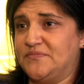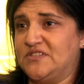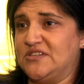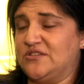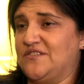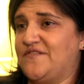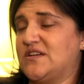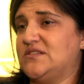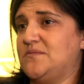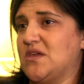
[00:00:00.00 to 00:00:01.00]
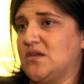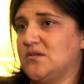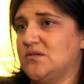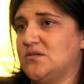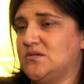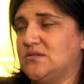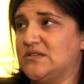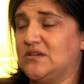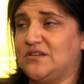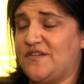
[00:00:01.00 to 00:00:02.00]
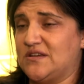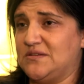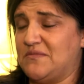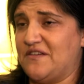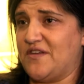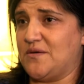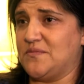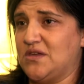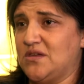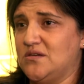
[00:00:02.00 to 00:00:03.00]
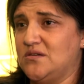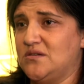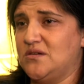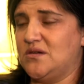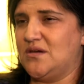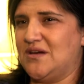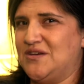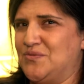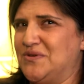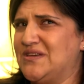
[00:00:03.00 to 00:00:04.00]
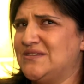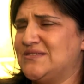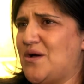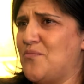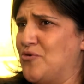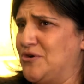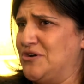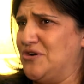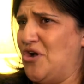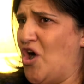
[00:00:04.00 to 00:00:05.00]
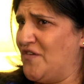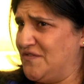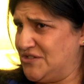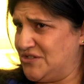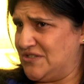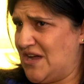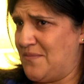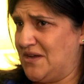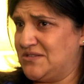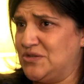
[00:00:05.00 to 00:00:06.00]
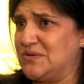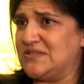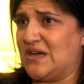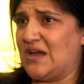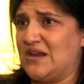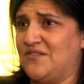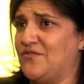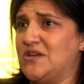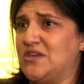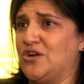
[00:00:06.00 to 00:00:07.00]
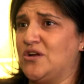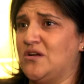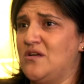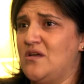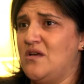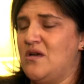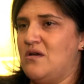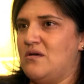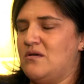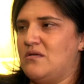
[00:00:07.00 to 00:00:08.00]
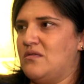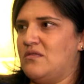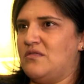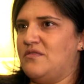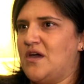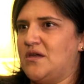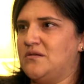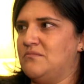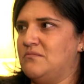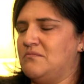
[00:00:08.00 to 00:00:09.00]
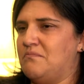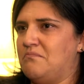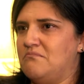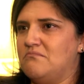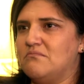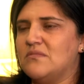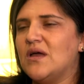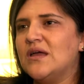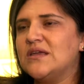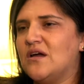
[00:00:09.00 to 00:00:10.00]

until it affected me, until it affected my family. I didn't realize that more officers die by suicide every year than any